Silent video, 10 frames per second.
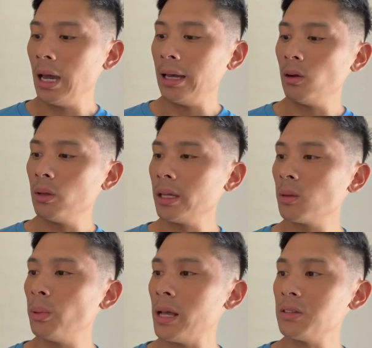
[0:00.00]
I don't like
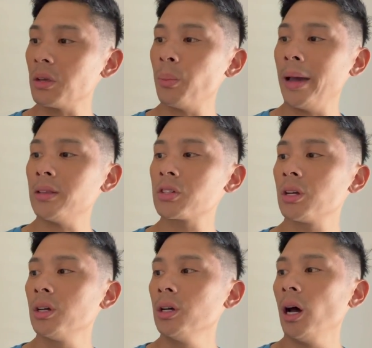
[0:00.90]
the plastic patch
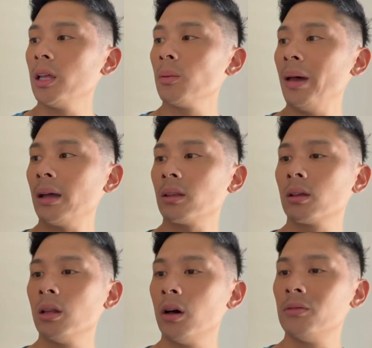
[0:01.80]
on the back of the
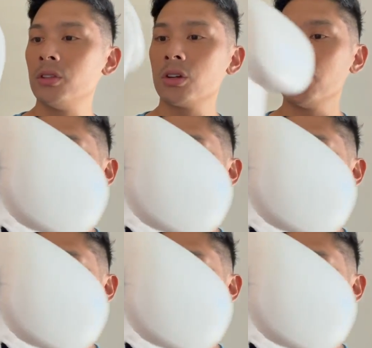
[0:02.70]
glove. There